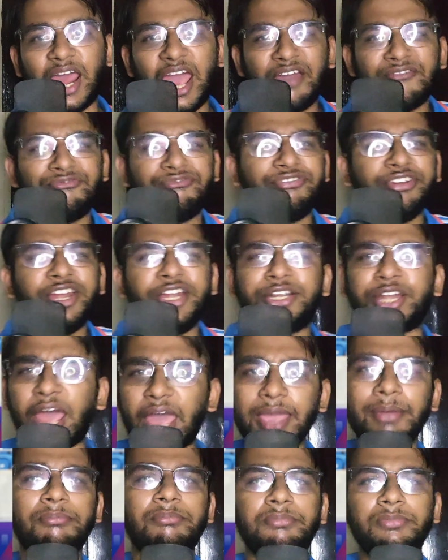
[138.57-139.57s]
Every
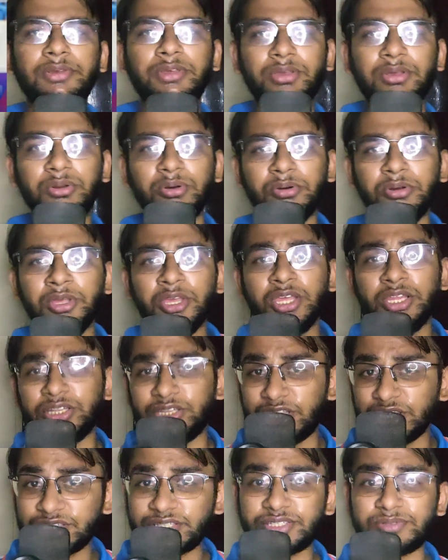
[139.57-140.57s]
time,
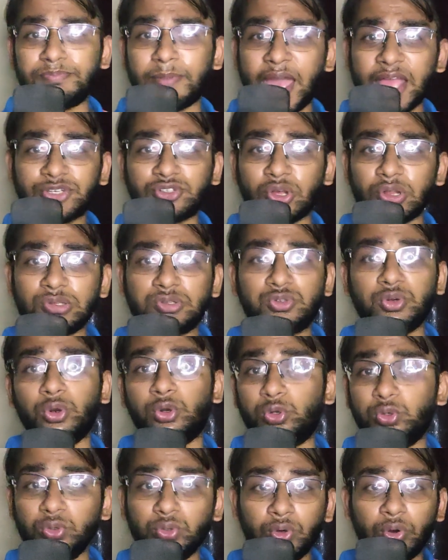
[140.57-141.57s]
this match also
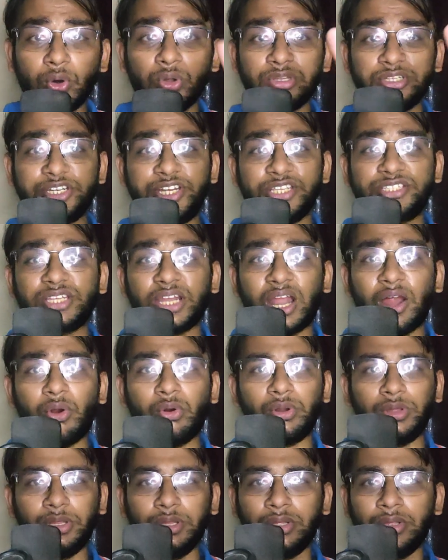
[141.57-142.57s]
2 goals
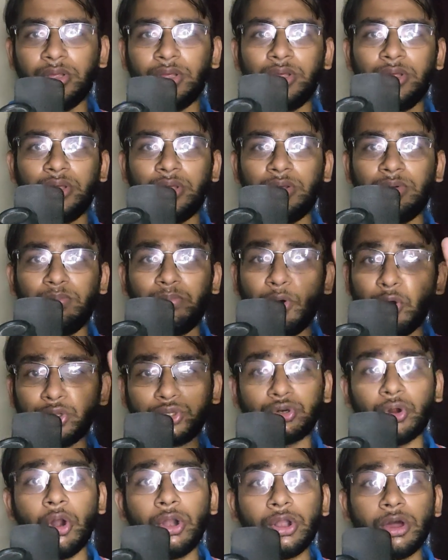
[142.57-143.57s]
disallowed.
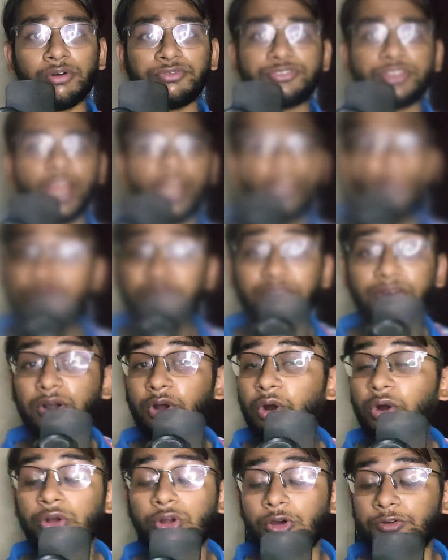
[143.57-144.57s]
Both called offside. They were
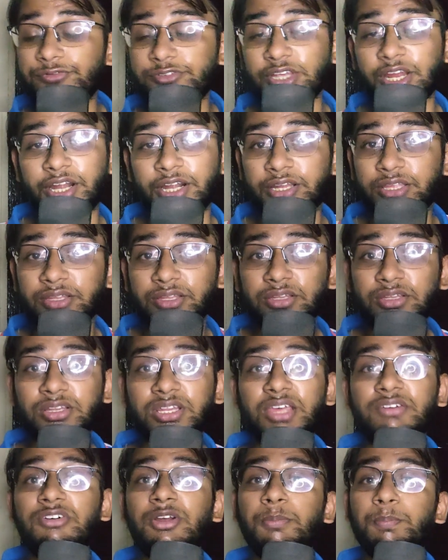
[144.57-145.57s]
not offside.
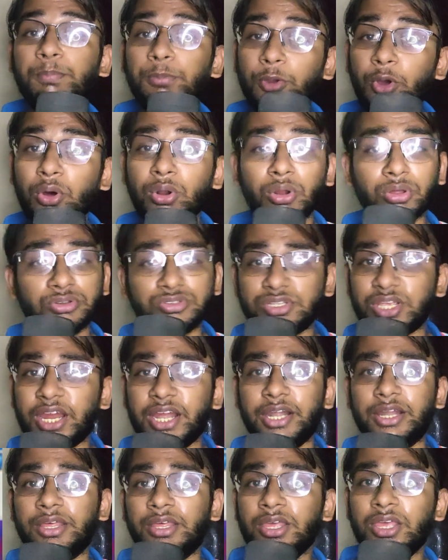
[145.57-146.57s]
They were pure
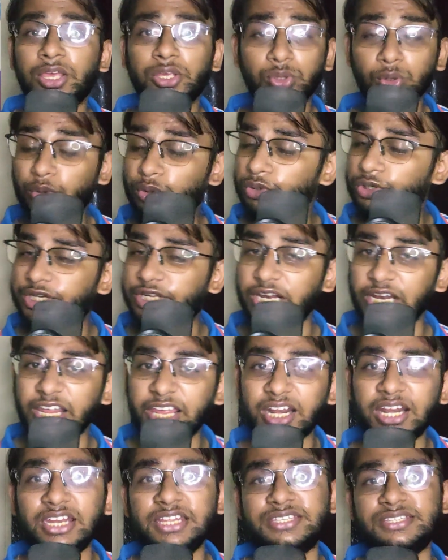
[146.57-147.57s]
onside. You could
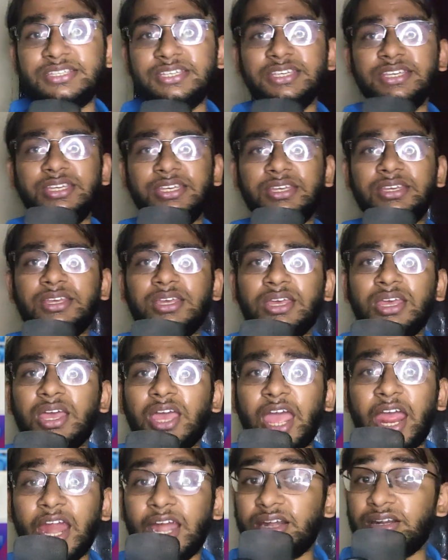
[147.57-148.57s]
clearly see,
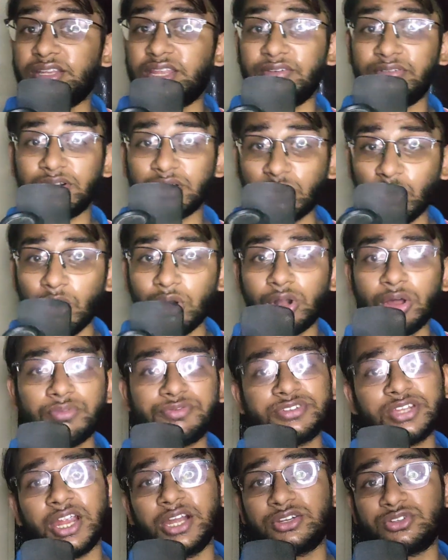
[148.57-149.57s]
and they were called
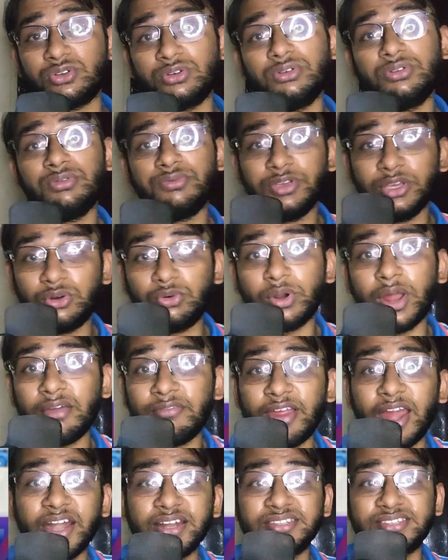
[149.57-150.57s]
offside. So we could
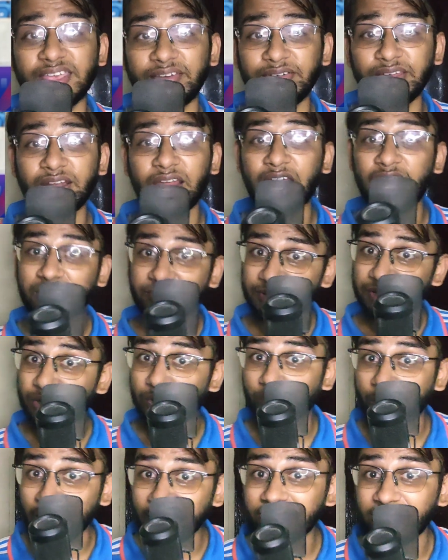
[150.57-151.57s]
have had 7, and we
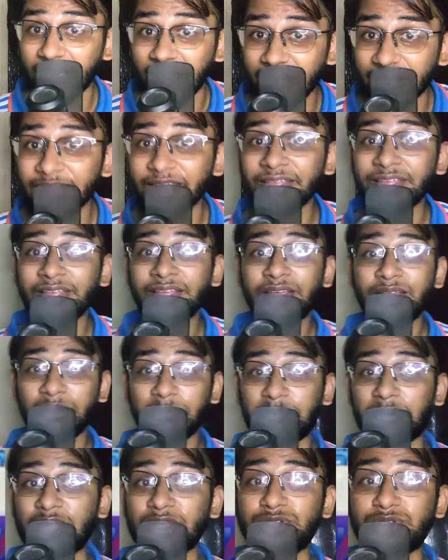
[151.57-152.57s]
could have had
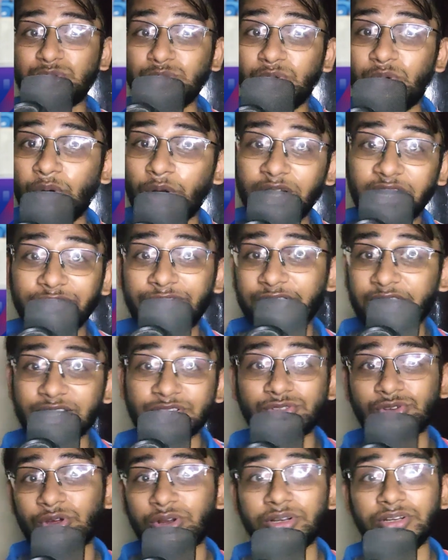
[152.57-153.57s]
+2 goal
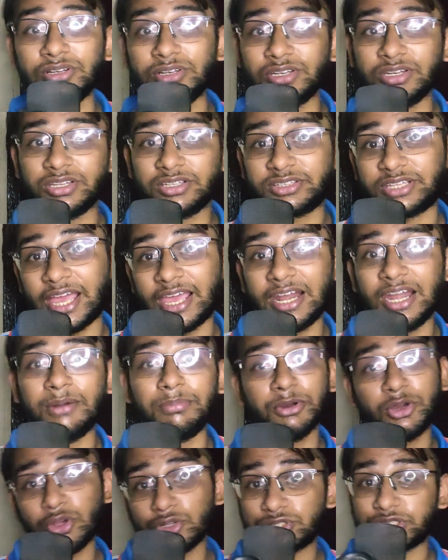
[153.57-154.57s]
difference on
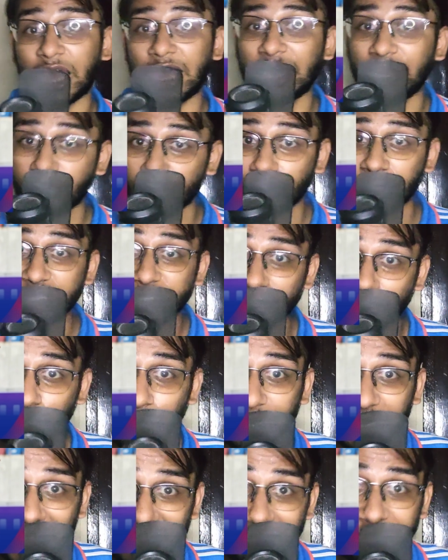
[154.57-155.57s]
Thailand because Thailand only
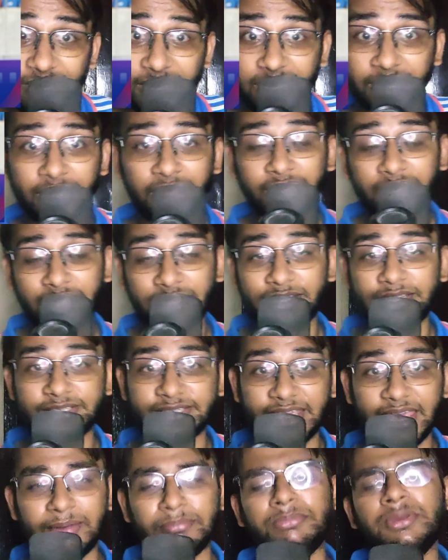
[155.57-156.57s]
scored 11 in
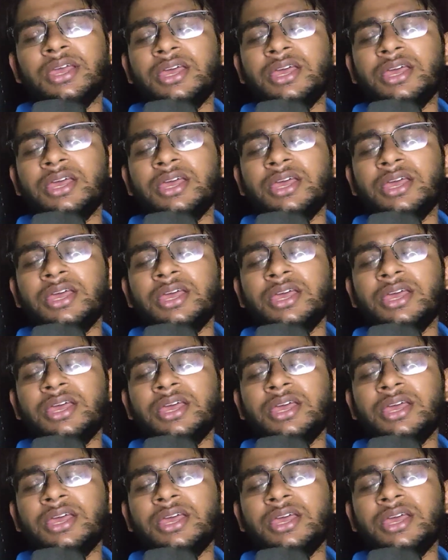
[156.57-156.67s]
this game.